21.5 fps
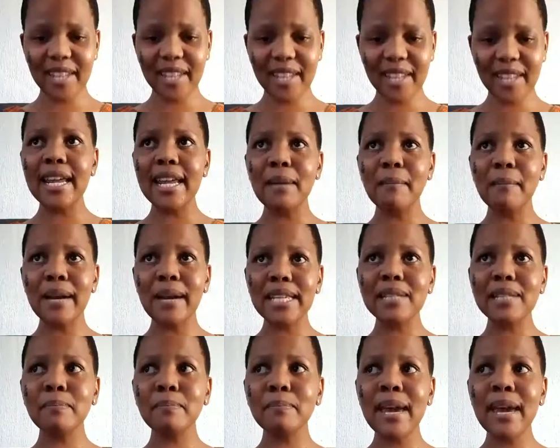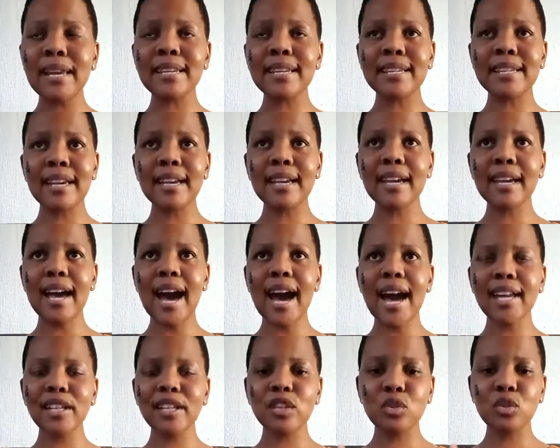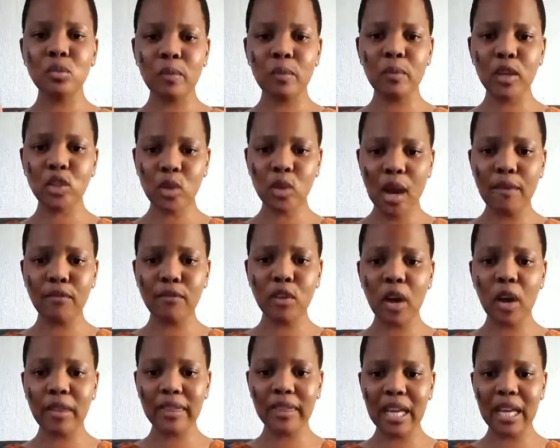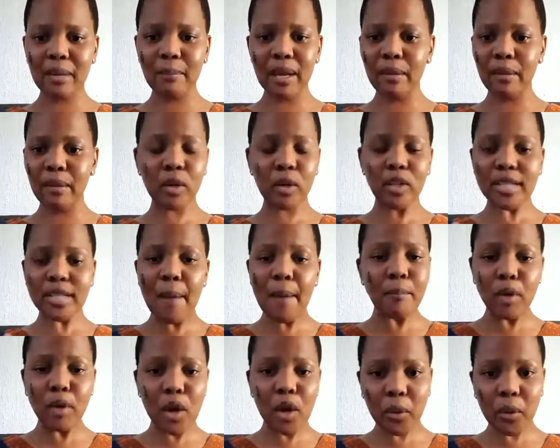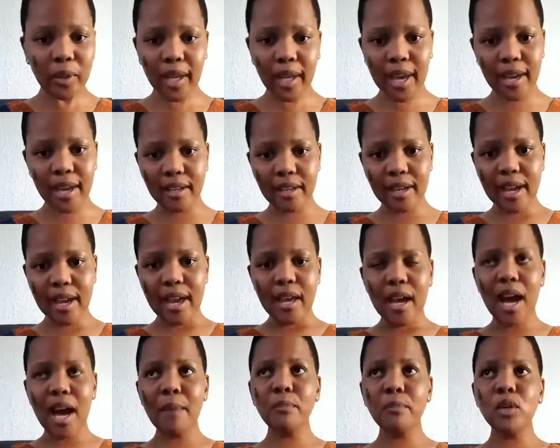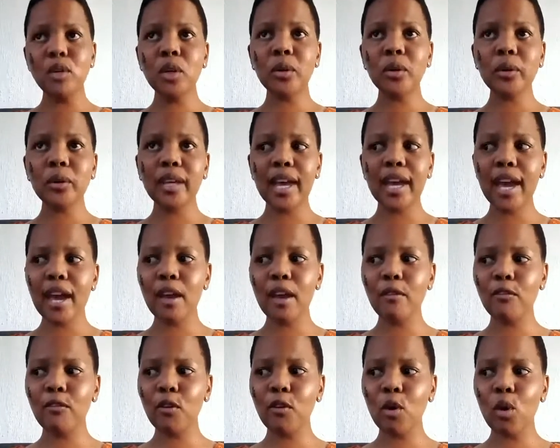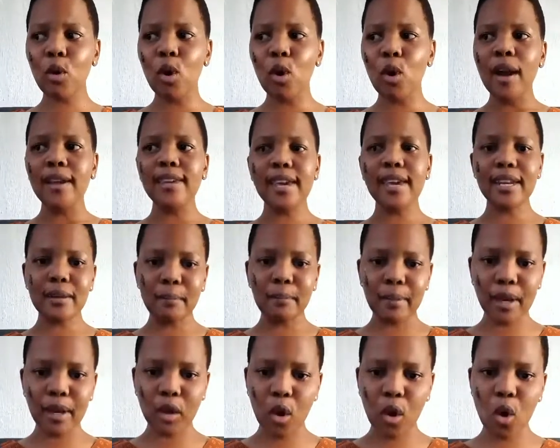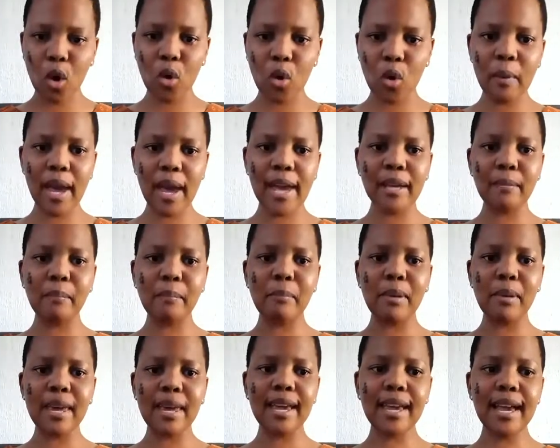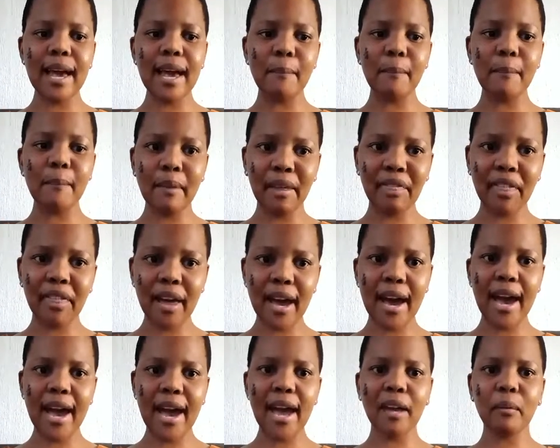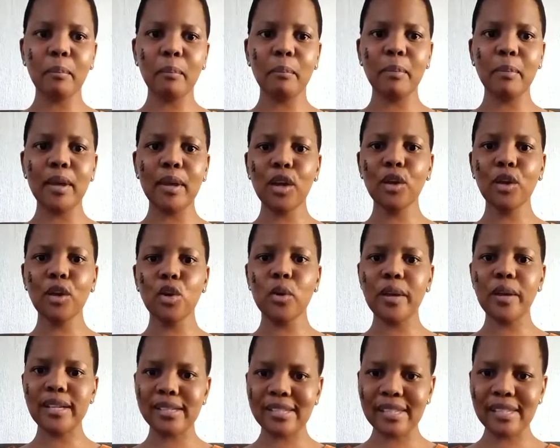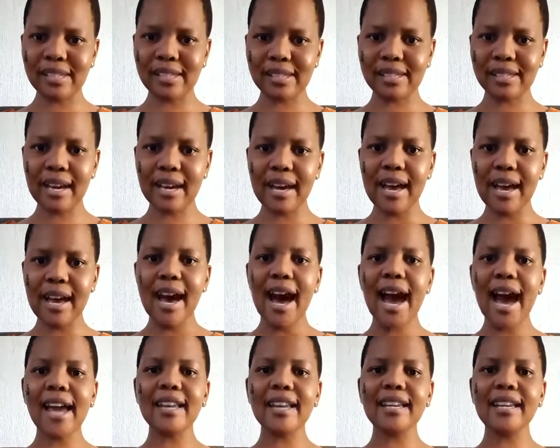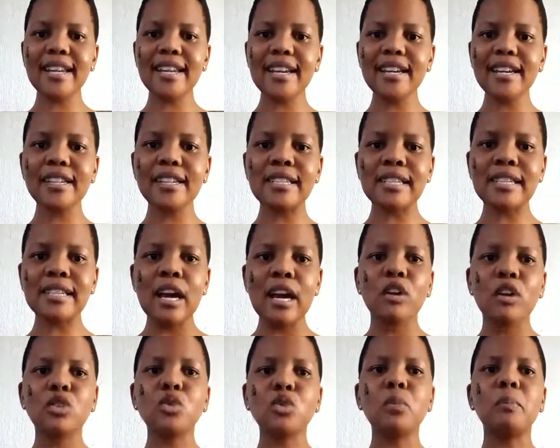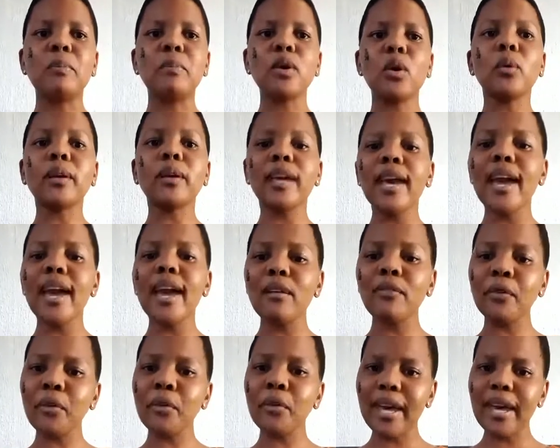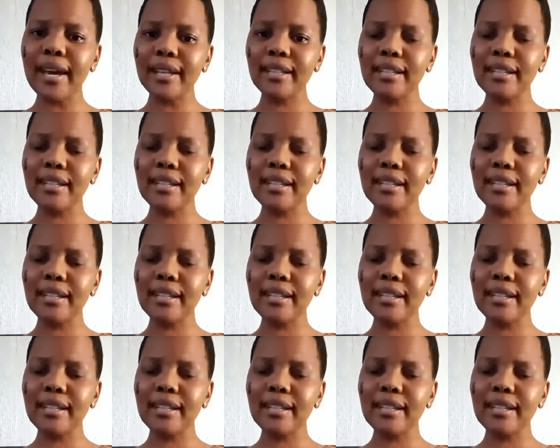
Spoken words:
make sure that in my spending, I need to make sure I've got that money, because I'm not okay. I'm not okay for getting back home and being a mother and being, a sister. I need to be okay for that.